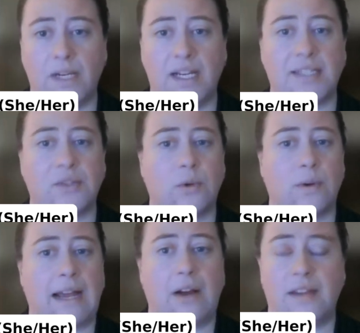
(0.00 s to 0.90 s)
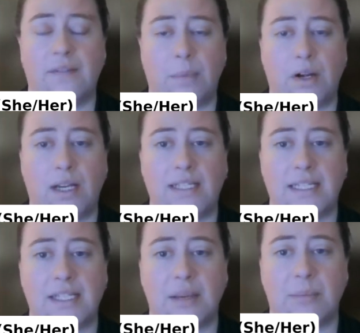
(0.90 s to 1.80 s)
from it or how they've
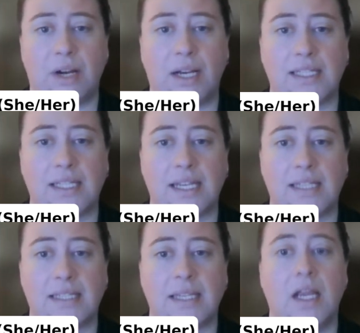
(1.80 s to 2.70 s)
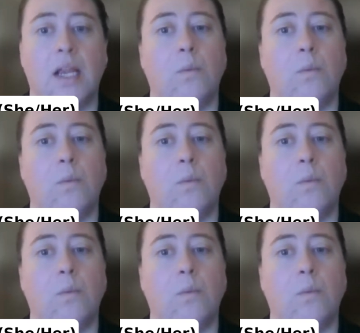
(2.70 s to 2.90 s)
applied it to their practice,